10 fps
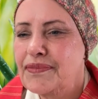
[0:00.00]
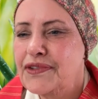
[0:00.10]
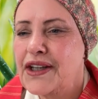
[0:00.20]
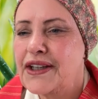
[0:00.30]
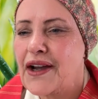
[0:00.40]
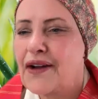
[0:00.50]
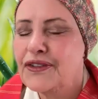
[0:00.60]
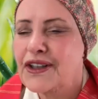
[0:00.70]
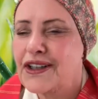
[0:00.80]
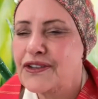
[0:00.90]
takeout
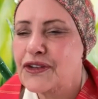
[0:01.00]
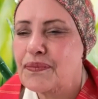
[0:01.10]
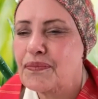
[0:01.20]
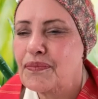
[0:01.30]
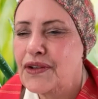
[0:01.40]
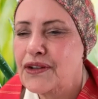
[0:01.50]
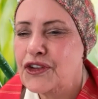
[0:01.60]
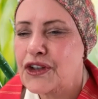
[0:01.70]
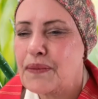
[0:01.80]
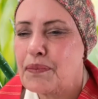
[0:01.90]
to get some
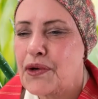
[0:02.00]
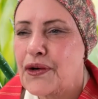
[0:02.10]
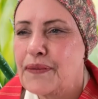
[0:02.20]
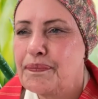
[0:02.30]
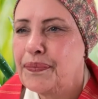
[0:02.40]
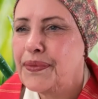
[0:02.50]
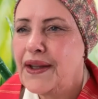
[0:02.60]
chicken parm.